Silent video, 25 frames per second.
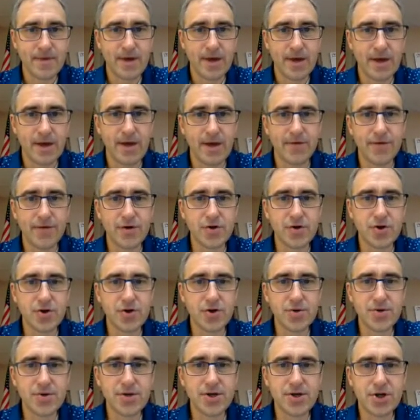If you
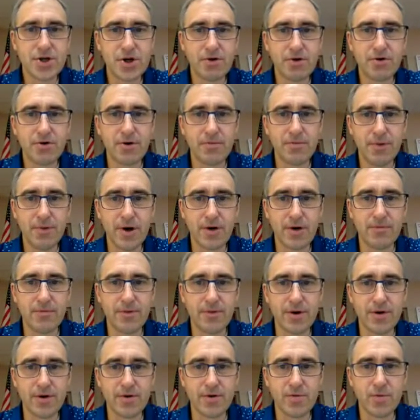choose to share an
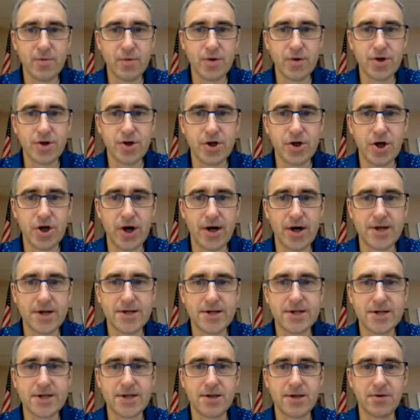apartment which
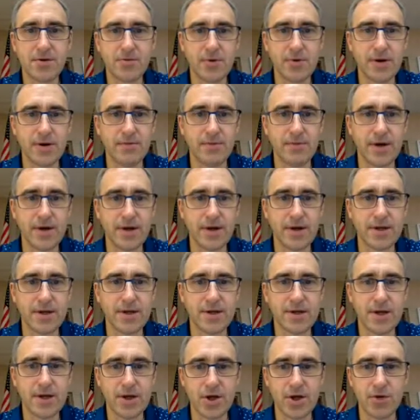costs 3
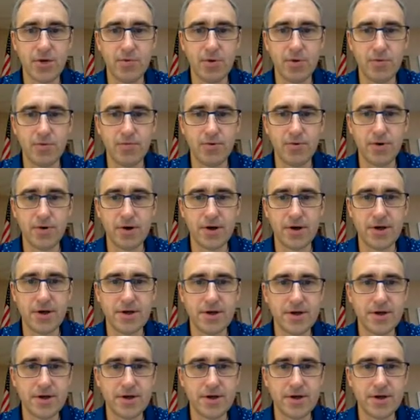beans, you will put